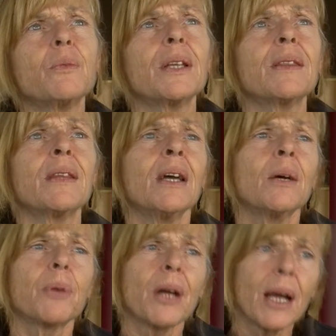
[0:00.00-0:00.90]
with
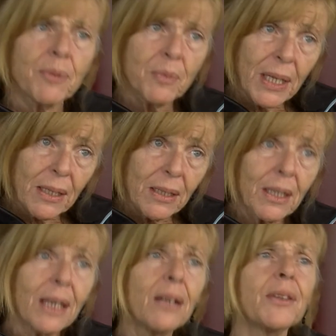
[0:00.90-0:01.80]
perhaps mental
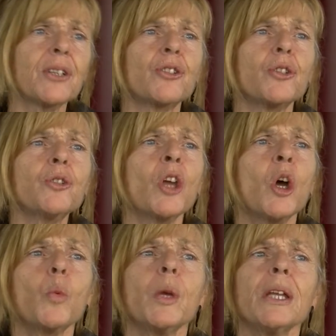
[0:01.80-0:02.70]
health issues,
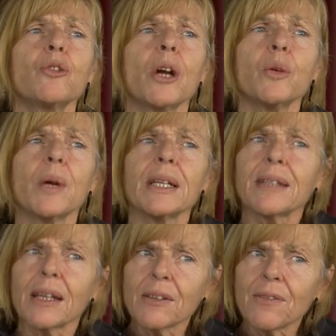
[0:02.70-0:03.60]
we try to
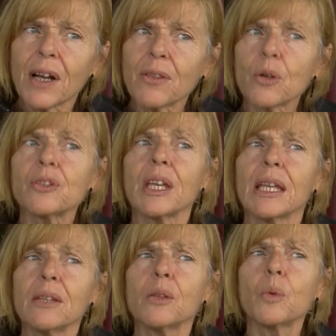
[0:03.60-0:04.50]
identify those
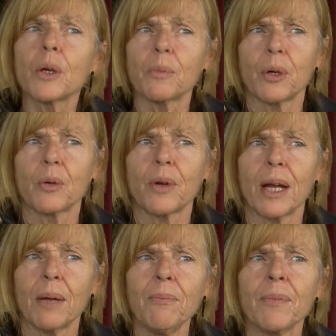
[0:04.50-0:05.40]
in the WRP
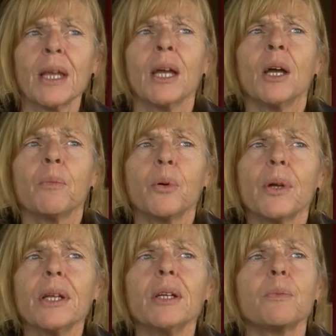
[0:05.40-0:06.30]
program,
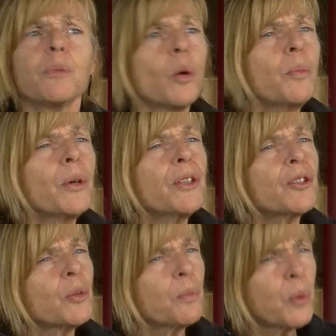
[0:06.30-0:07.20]
put in appropriate
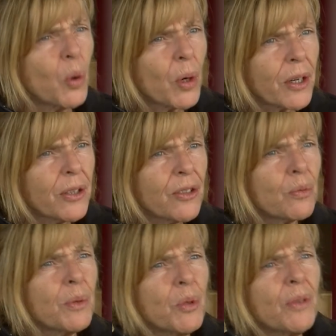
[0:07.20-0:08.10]

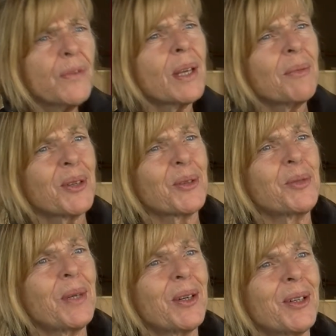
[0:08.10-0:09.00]
supports, remove some of those
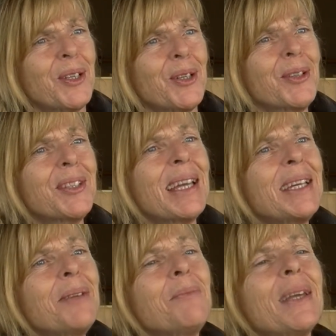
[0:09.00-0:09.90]
barriers,
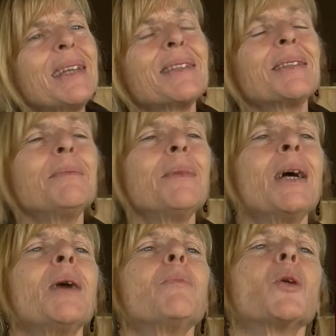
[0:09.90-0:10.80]
and it makes them
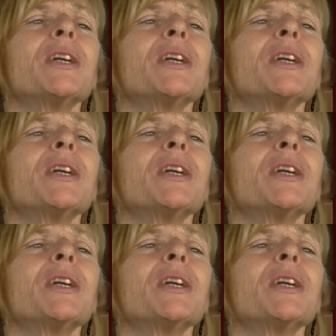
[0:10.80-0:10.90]
more